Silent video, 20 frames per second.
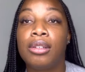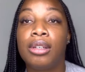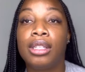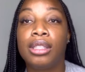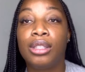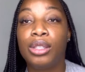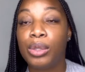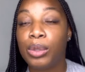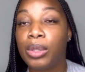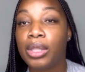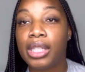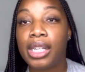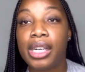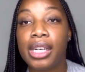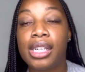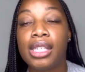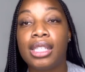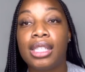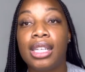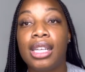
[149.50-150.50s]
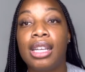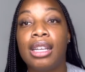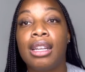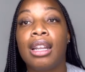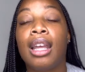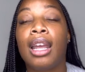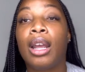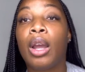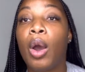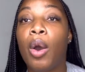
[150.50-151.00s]
too seriously and
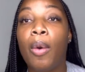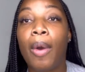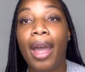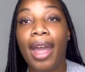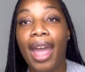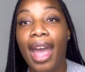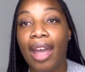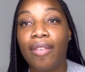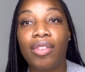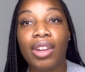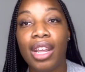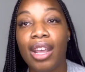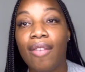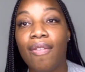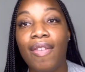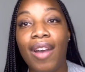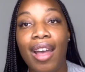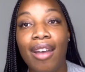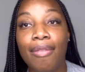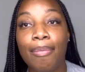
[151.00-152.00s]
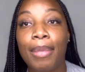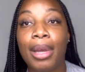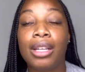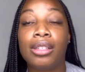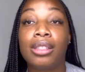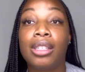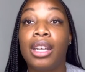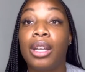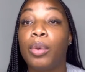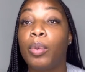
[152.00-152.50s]
like, oh, I have to get 5
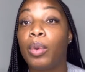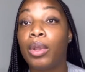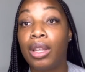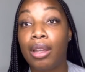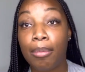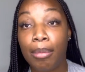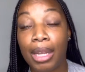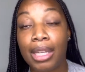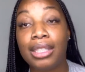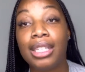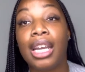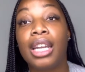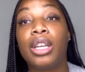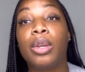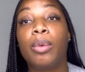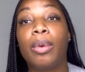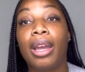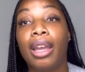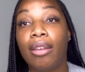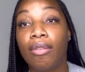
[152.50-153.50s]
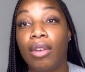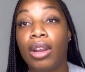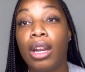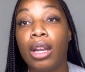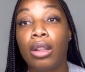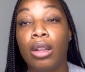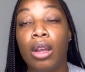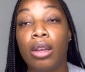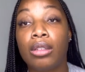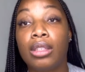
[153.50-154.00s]
miles done. Well, it may take you a very
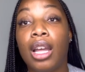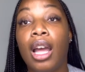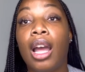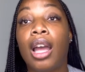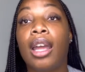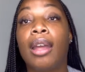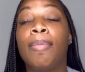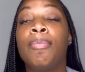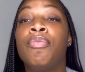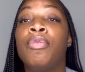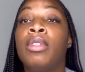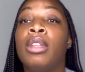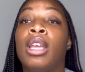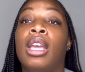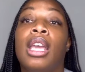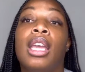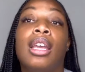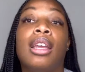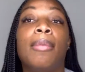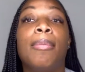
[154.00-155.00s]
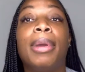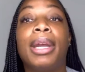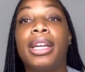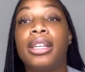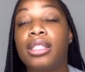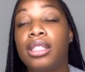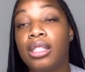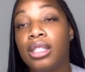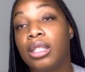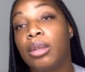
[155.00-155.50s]
long time in
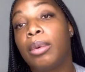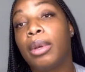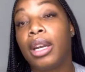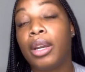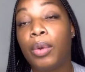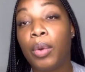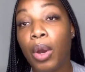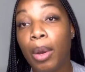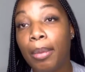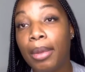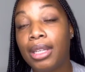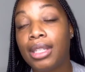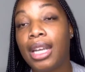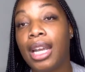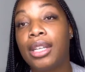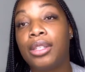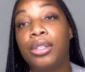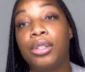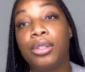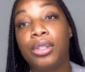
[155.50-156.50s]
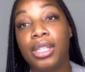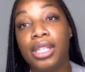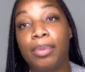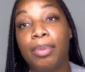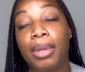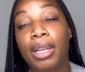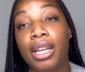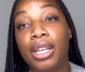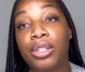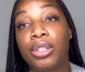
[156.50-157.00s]
comparison to what it normally takes you just
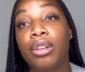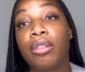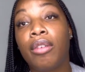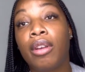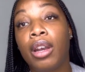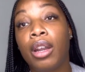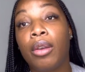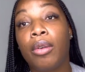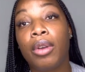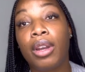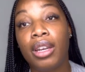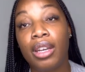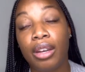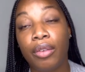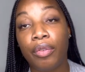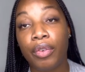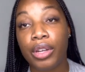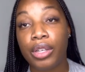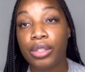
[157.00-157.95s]
because you're running on a different